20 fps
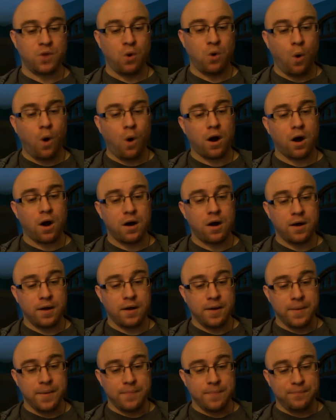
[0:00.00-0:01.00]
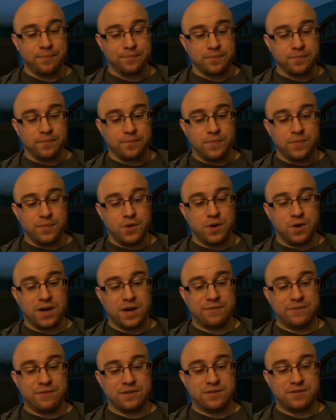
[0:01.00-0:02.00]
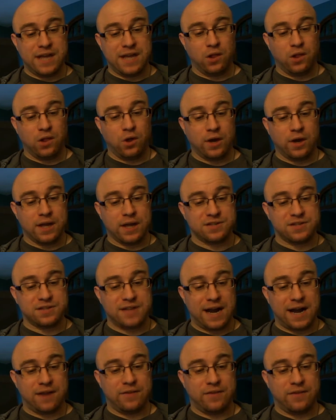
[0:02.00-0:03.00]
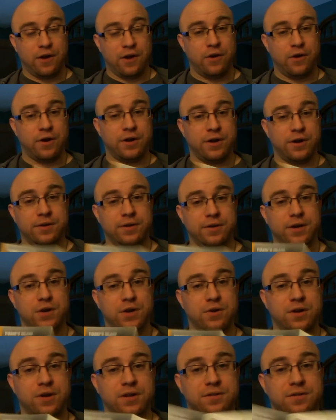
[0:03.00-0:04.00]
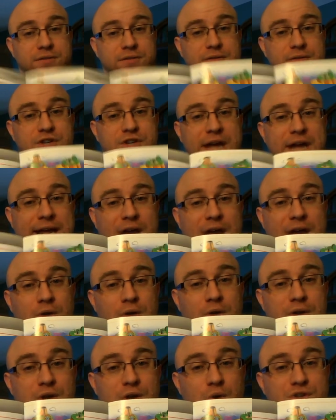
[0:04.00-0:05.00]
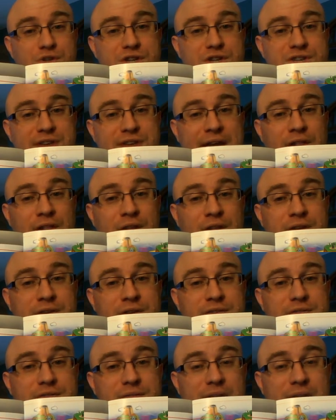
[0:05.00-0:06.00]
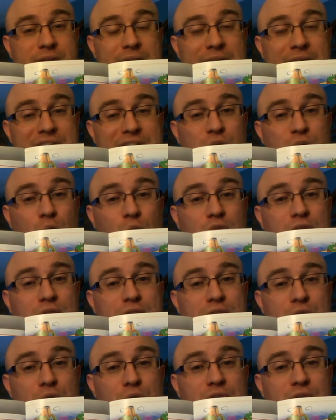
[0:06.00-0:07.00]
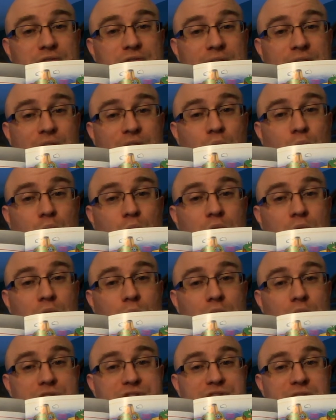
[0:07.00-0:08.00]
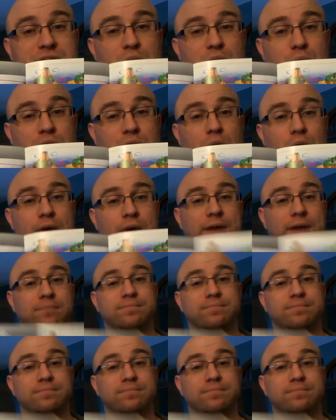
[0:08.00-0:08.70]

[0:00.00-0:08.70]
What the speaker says: Or you could even take a look inside of here and you could check out Yoshi's Island as an overview and find out where it was that you were going.